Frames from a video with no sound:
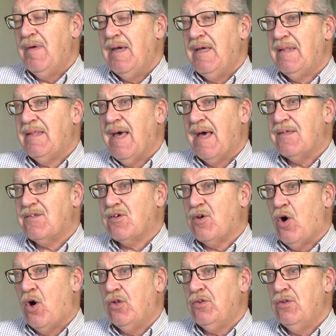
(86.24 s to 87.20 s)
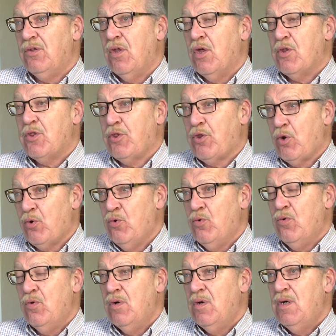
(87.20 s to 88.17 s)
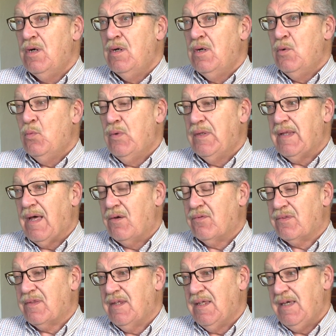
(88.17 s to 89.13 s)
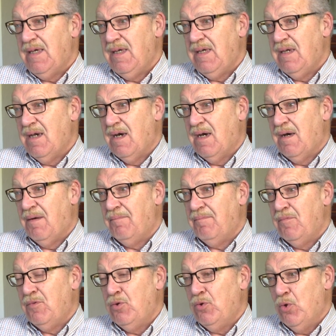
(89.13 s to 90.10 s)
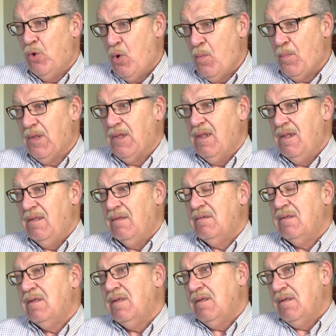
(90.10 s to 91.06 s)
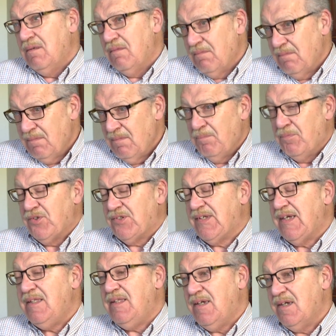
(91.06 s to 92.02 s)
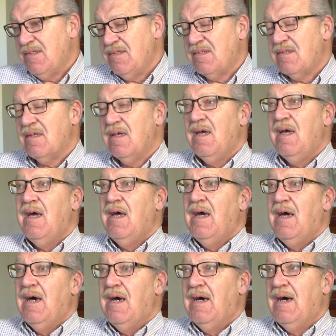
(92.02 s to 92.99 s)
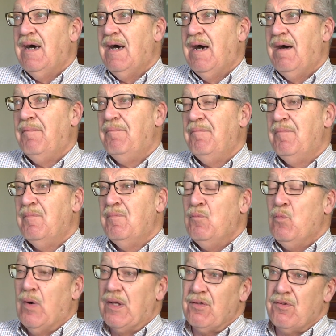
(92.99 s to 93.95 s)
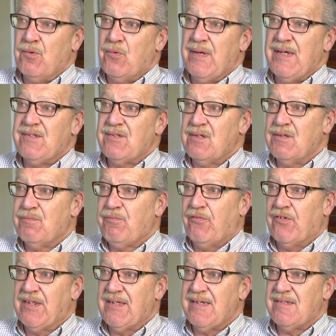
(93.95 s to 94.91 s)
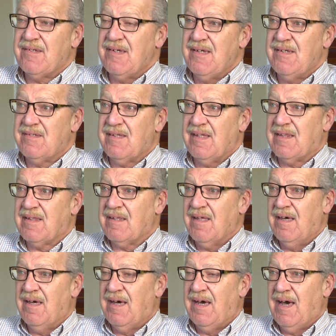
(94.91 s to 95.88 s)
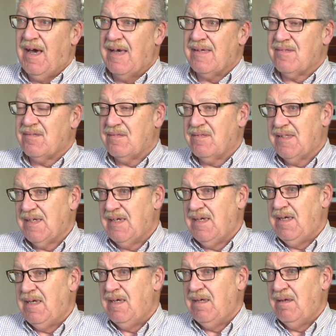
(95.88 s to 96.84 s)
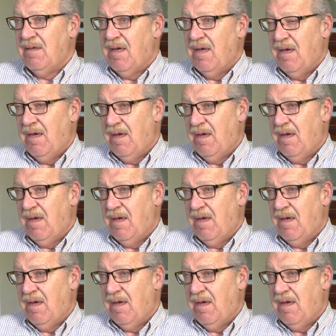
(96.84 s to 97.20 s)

It has gone through without the normal procedures. One of the reasons for this is that as the